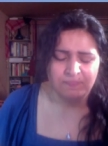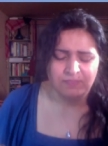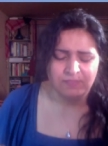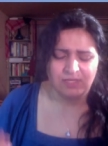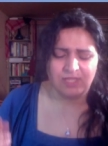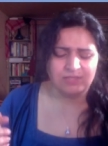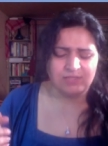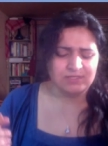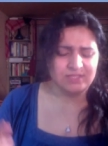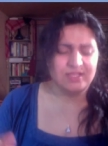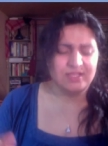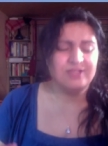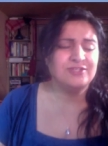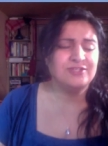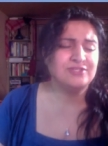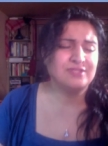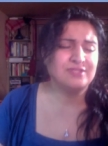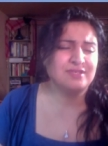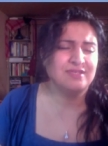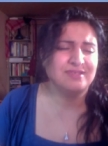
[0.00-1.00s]
And it
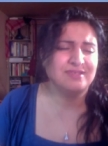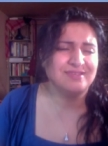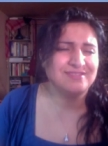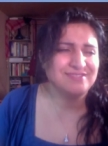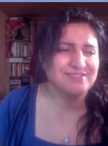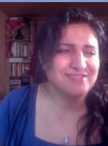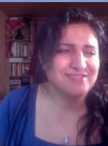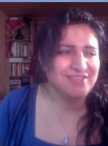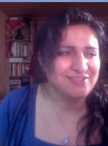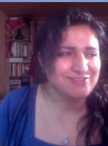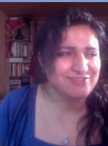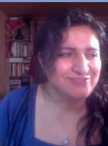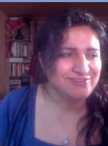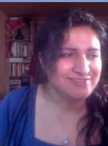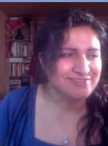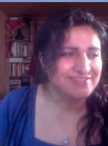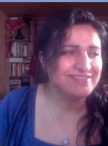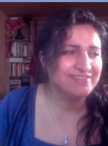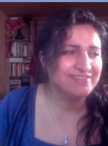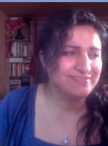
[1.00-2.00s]
actually is
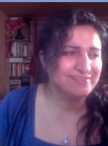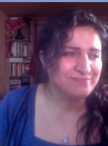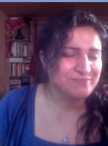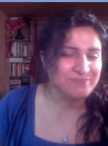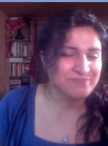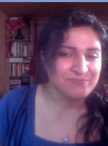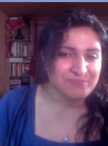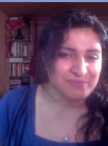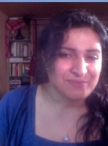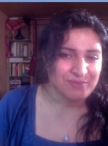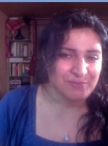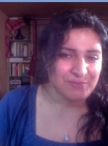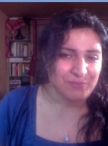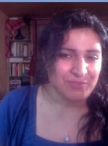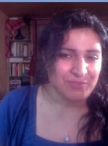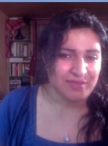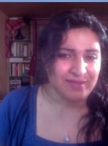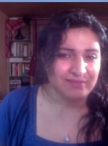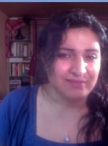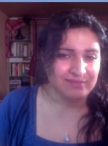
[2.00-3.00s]
interesting
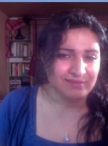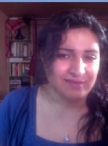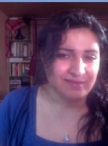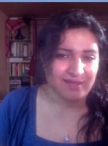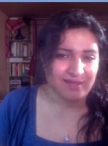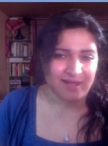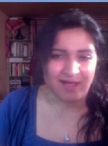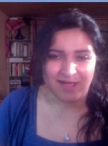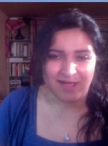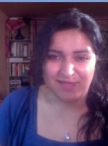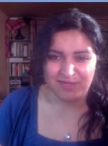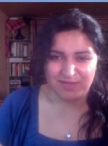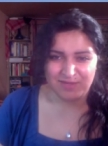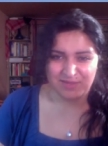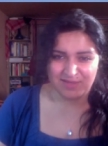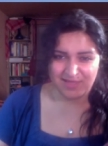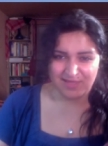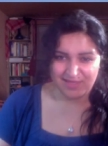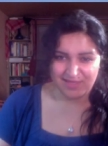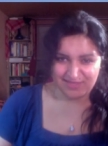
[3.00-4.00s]
that I
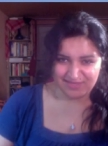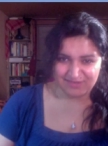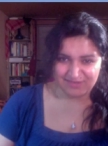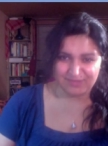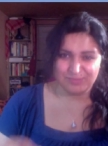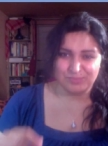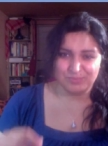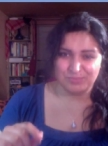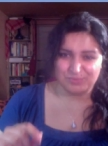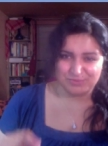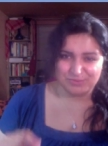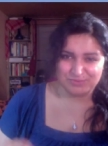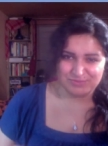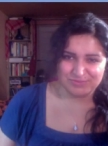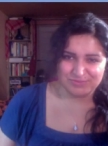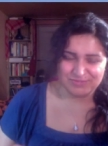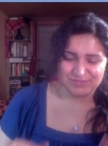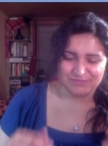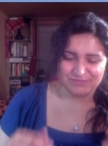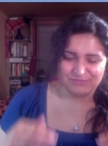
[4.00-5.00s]
get, I get
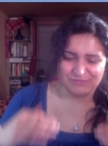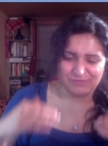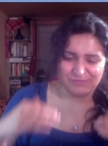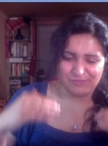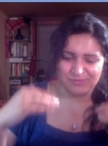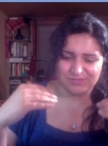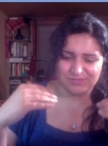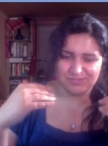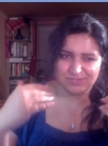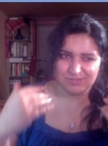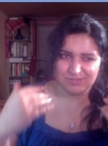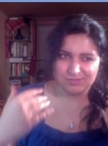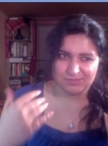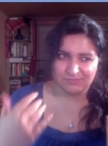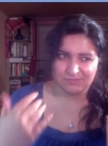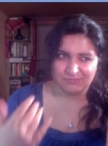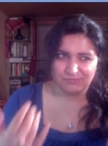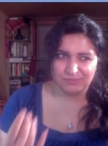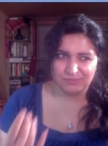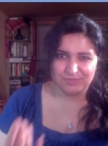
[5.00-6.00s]
abuse for just
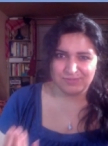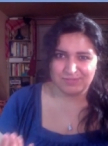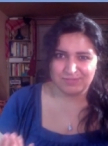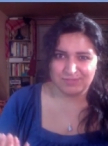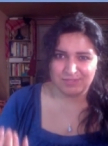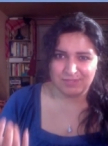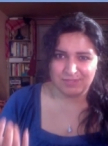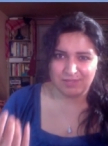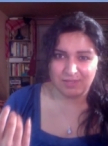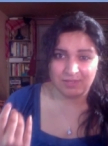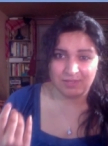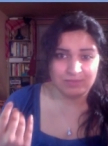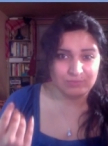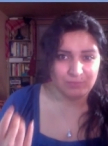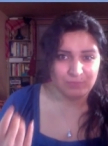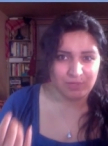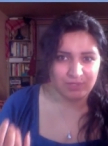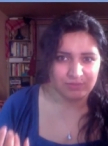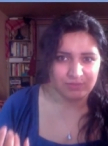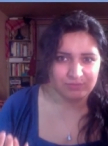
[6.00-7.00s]
voicing and
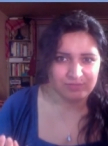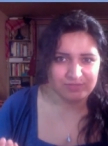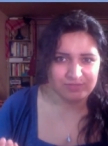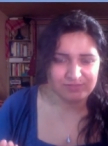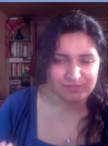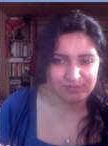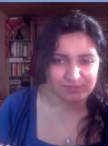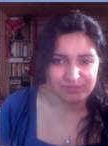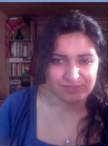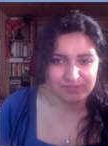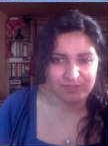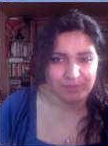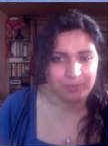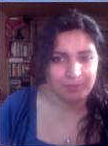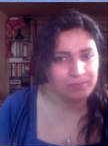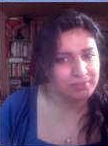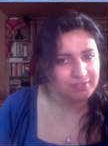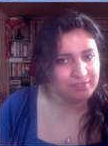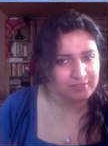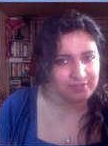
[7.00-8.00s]
well-researched
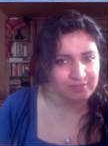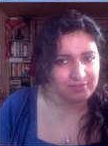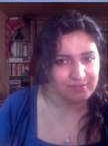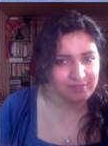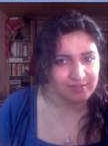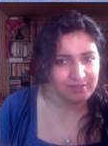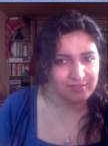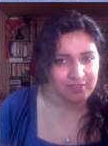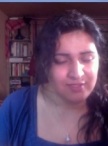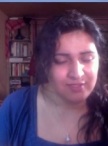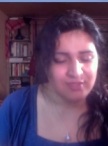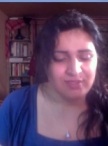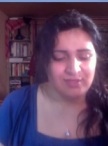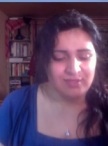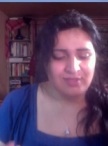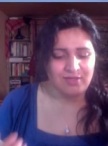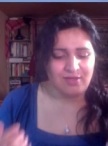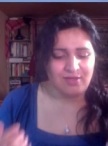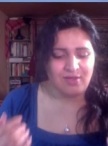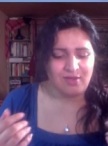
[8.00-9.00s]
opinion
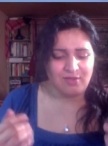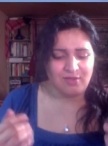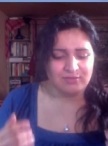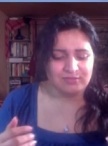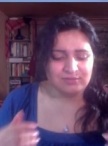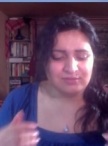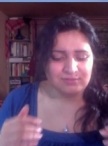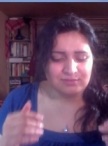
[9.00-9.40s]
on